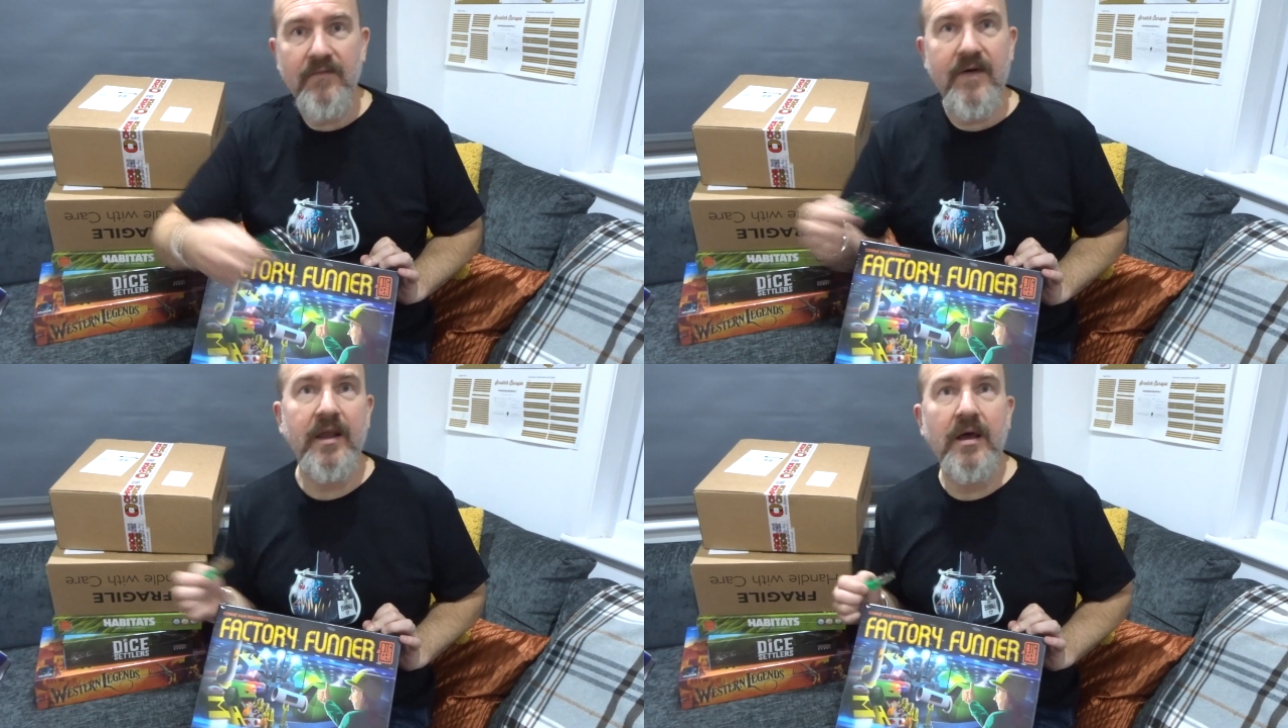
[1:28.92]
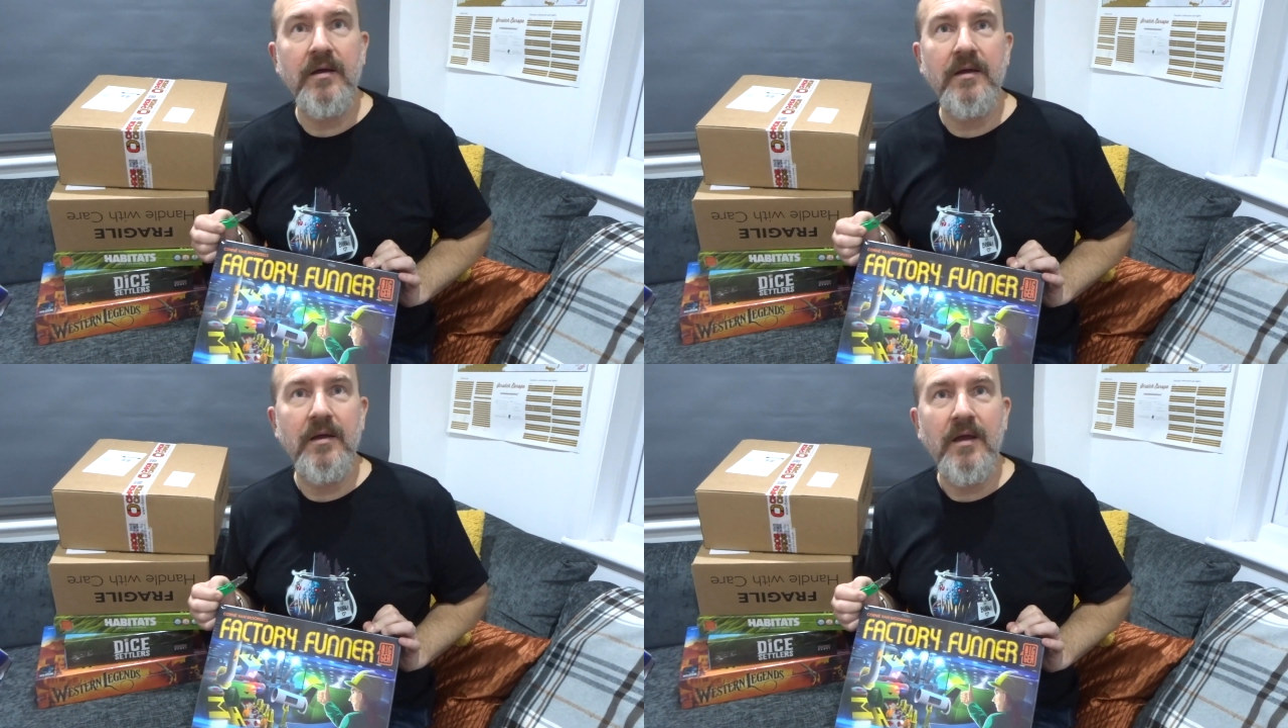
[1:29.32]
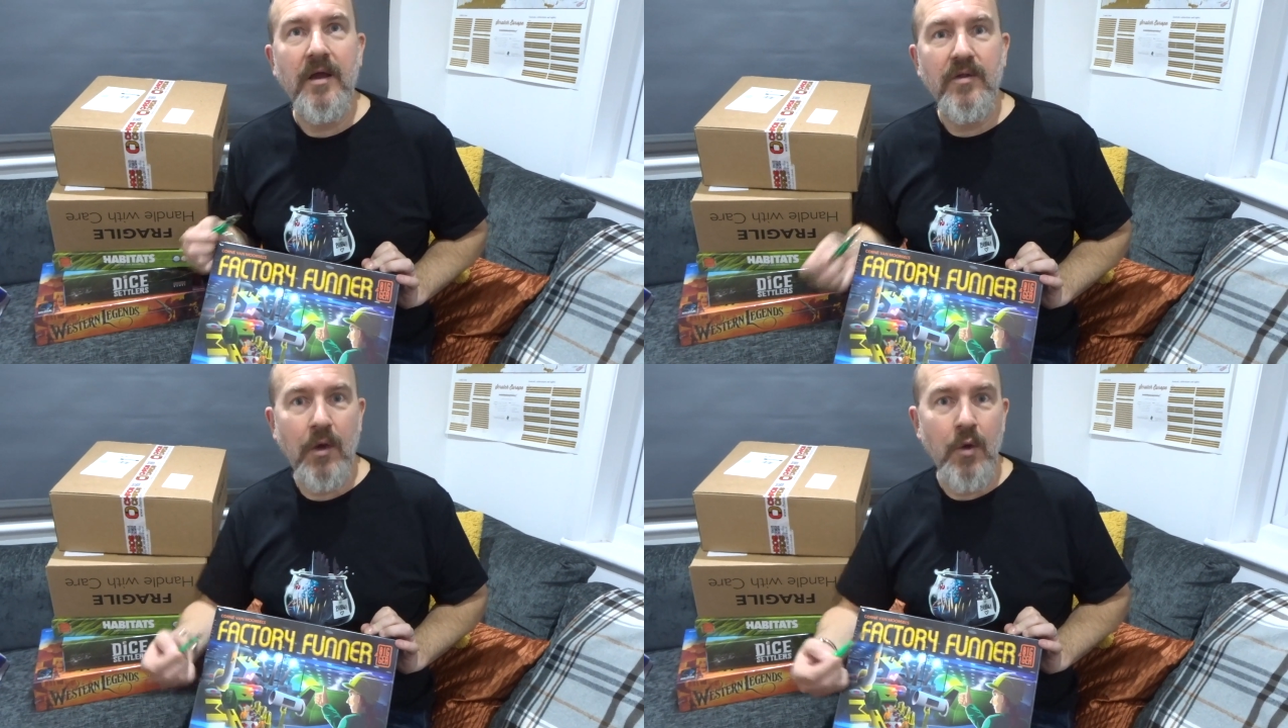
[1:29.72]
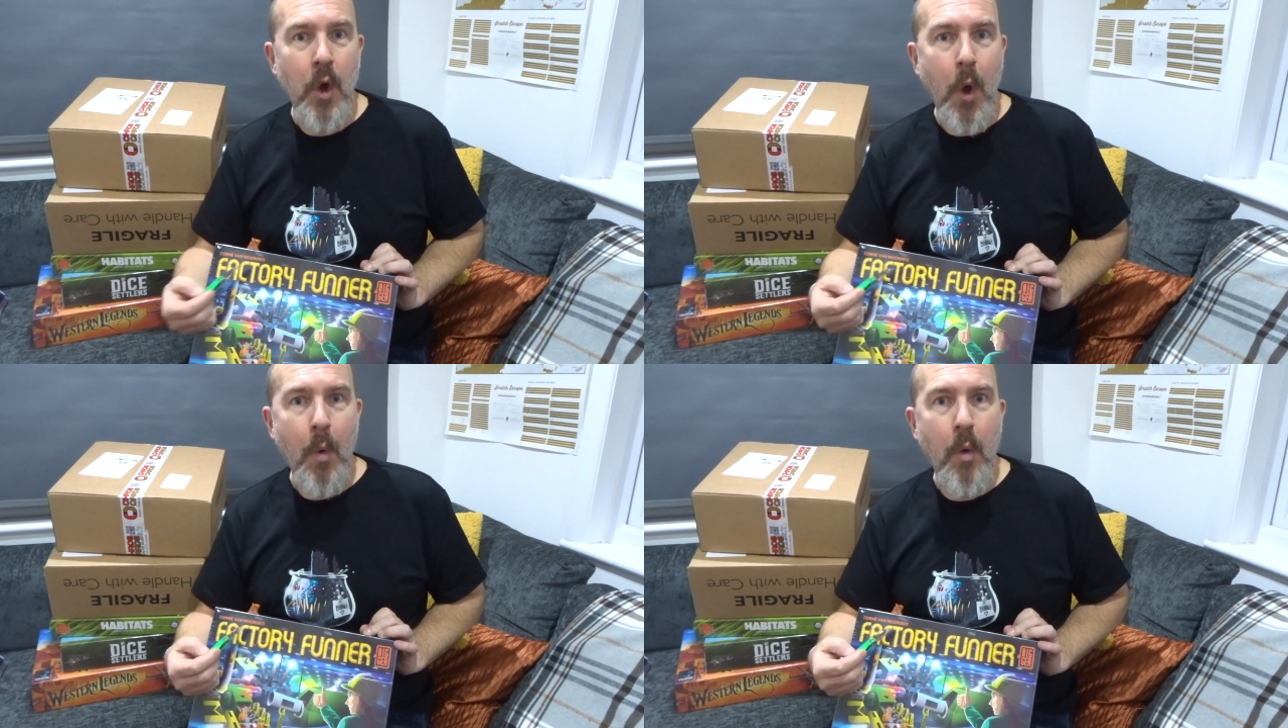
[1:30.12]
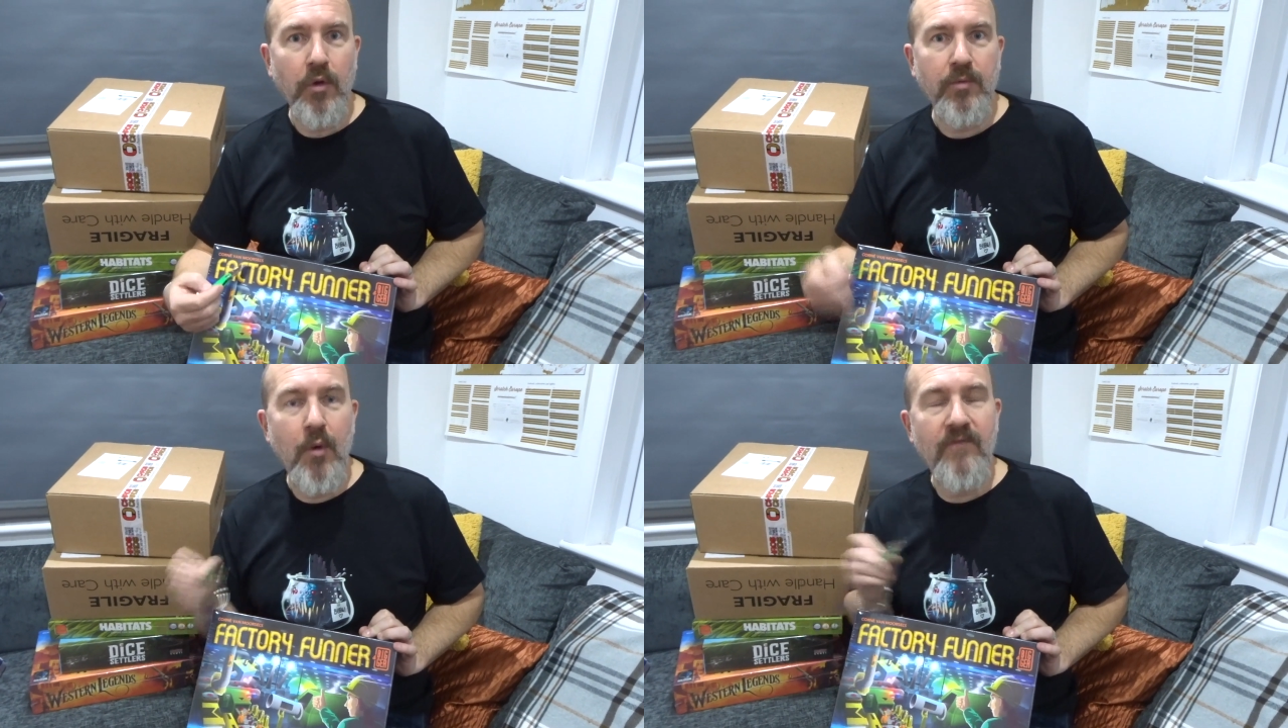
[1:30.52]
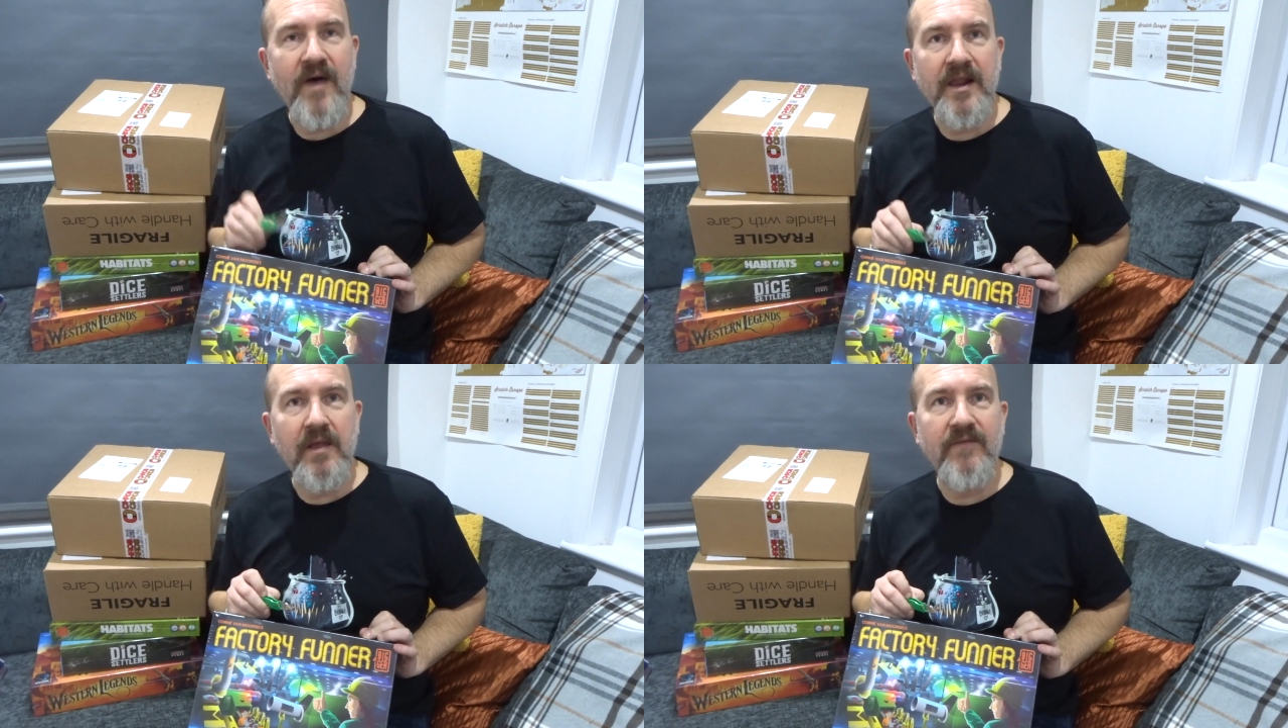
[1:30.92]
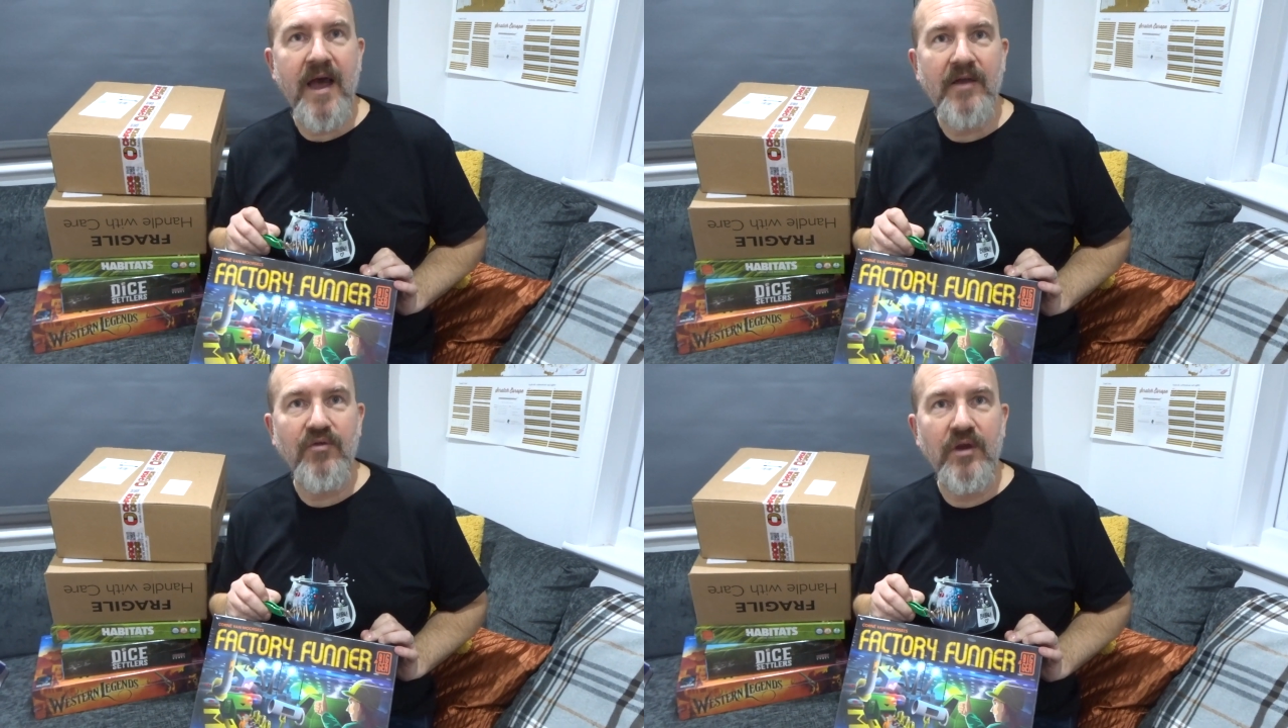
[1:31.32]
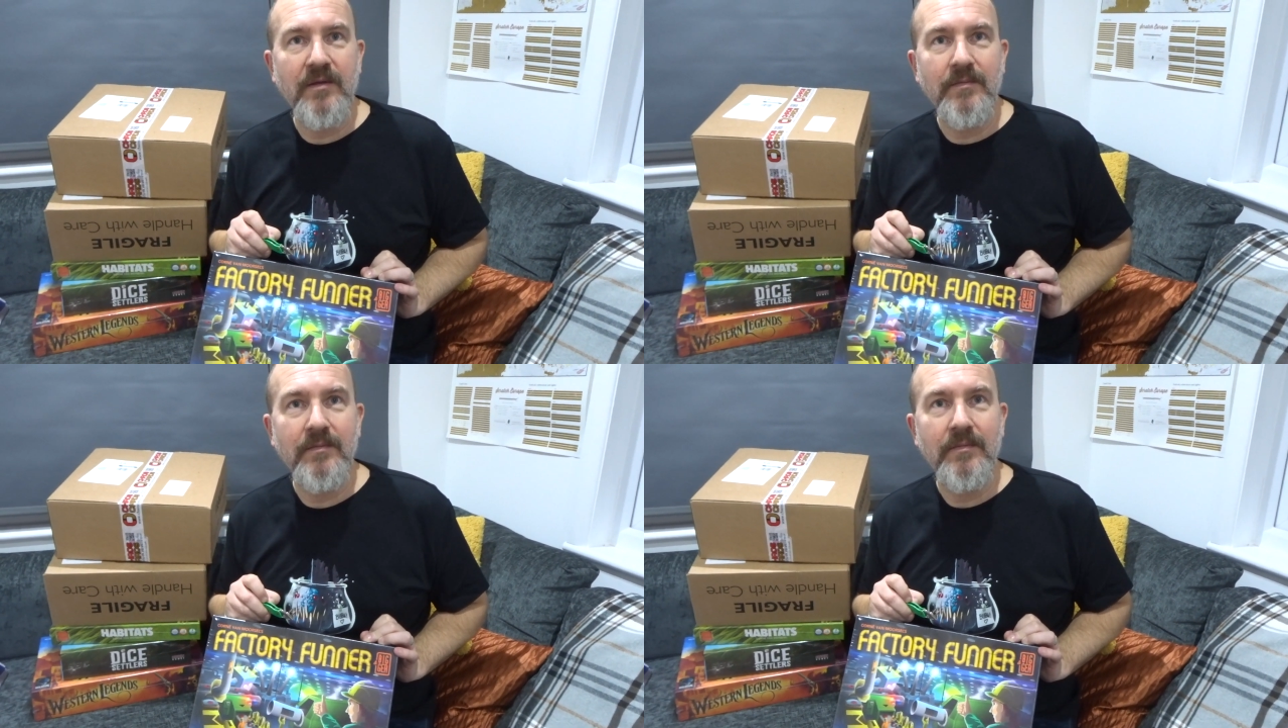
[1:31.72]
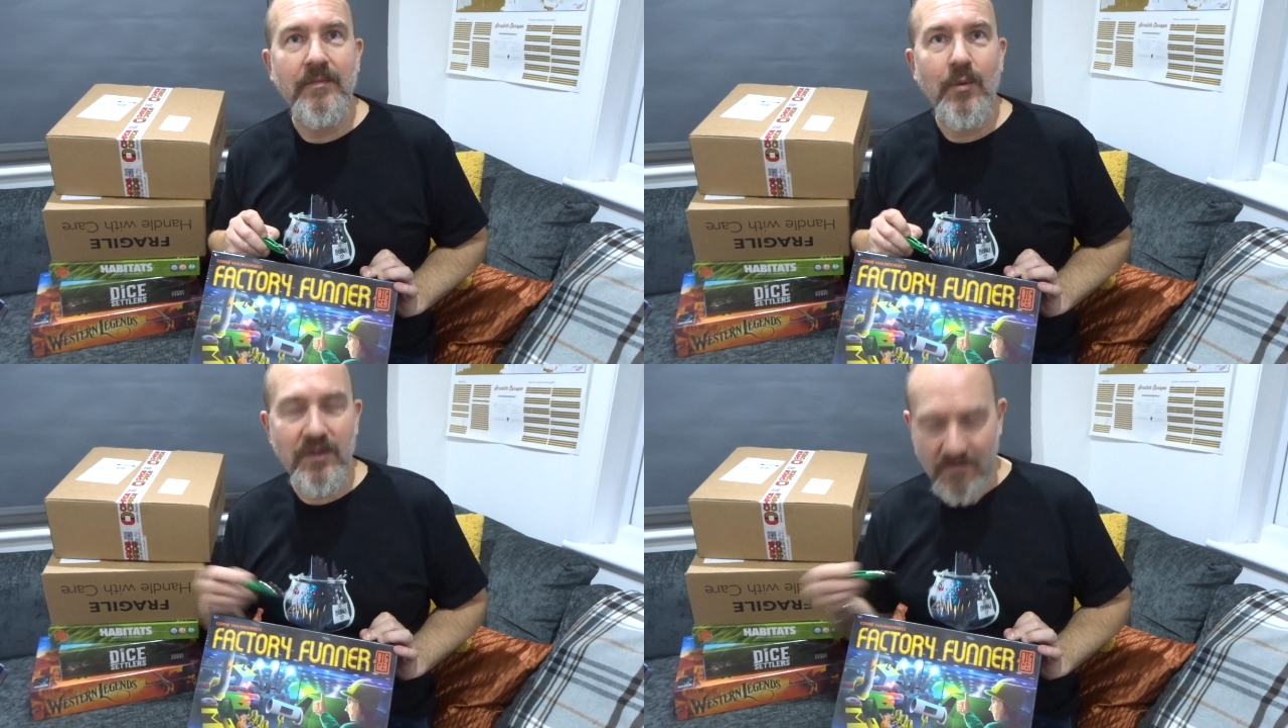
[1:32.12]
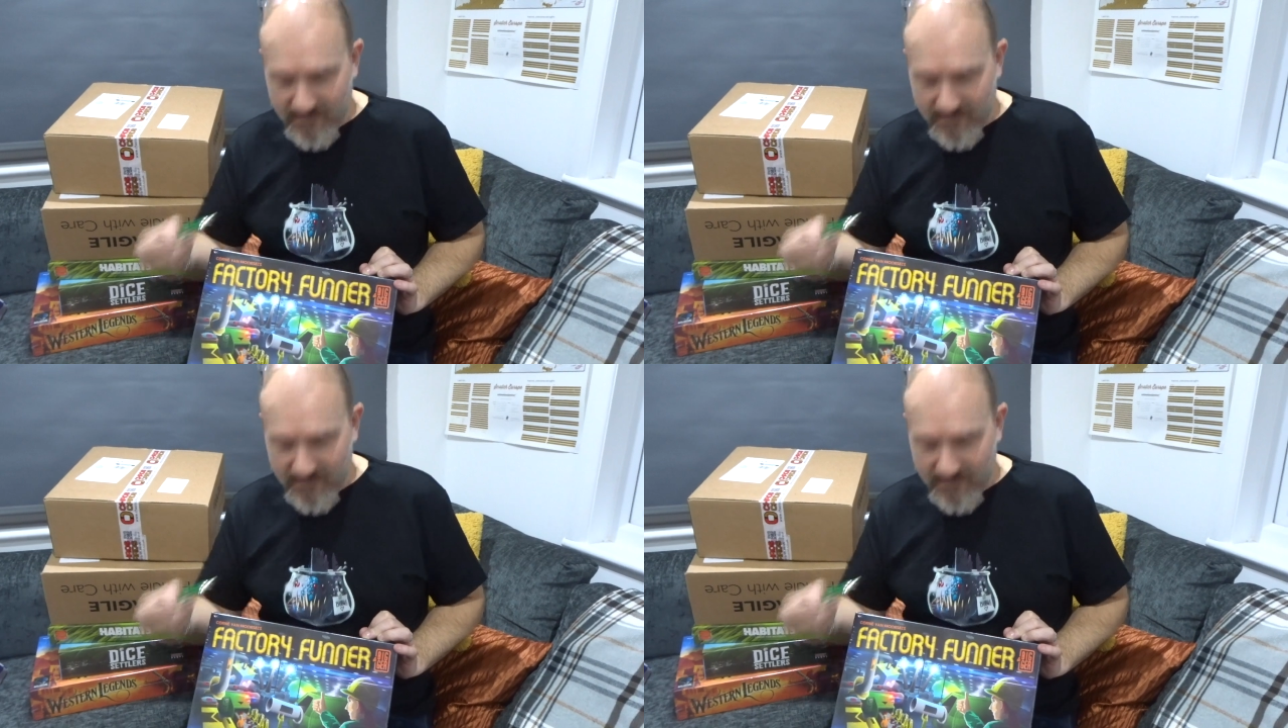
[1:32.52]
Funner. So what's more fun than a factory? Well, it's a